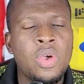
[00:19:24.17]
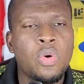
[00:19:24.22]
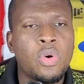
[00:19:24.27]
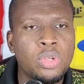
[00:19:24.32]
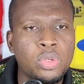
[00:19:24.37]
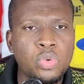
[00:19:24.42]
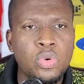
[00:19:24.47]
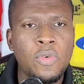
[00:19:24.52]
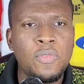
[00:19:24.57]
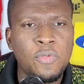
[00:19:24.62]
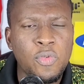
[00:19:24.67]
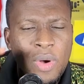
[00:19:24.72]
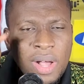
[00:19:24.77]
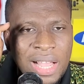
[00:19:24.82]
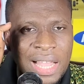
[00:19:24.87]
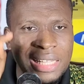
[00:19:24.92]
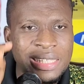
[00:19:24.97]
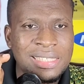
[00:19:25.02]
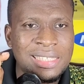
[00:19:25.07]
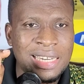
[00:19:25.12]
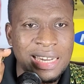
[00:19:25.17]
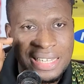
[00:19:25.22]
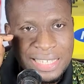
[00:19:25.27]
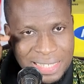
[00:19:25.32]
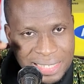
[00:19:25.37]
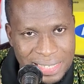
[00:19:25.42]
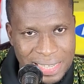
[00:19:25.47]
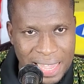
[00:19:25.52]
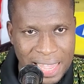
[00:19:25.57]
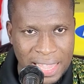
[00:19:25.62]
Kotoko for catcher and
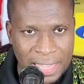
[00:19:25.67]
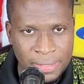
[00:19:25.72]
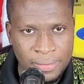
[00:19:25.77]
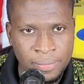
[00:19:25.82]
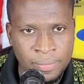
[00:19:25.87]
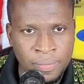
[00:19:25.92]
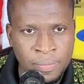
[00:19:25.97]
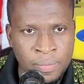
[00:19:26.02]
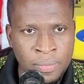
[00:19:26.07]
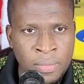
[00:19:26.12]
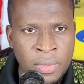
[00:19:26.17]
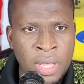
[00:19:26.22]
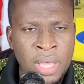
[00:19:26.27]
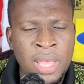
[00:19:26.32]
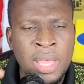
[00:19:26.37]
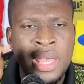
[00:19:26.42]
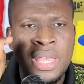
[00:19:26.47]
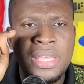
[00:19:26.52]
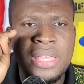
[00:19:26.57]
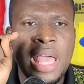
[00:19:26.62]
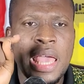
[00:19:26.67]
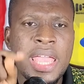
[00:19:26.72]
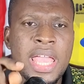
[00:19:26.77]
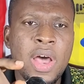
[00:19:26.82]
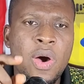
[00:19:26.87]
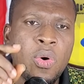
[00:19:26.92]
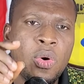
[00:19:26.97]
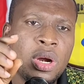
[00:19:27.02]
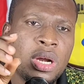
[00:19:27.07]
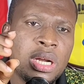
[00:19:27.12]
say, yeah,
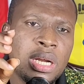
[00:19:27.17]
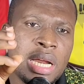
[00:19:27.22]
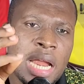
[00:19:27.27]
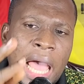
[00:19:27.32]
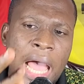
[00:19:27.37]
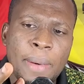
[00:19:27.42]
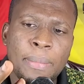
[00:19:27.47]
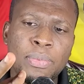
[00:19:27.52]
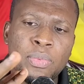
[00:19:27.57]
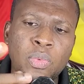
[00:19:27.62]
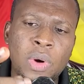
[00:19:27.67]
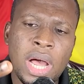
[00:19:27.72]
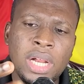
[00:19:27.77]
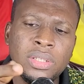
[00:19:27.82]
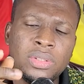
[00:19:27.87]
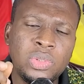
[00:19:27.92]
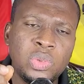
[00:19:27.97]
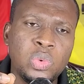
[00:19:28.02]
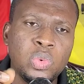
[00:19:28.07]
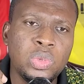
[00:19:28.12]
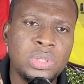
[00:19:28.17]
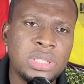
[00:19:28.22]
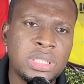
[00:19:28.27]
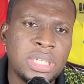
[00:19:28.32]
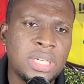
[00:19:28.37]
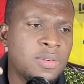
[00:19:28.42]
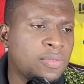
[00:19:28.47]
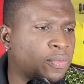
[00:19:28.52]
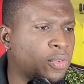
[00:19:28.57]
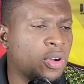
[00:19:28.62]
lab 1, 2,
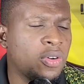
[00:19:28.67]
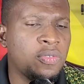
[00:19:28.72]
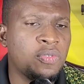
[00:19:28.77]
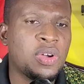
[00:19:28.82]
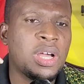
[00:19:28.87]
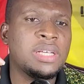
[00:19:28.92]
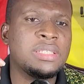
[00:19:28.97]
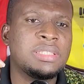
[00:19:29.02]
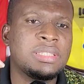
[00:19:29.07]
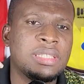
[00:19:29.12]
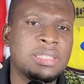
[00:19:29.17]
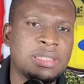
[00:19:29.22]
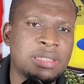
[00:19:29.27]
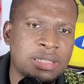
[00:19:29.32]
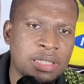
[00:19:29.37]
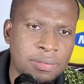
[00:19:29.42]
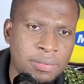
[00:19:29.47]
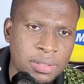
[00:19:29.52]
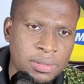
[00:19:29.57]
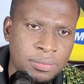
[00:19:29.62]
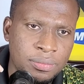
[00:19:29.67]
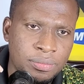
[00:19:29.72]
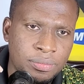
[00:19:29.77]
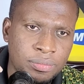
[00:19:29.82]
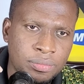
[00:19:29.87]
3, 4, 5, 6, 7.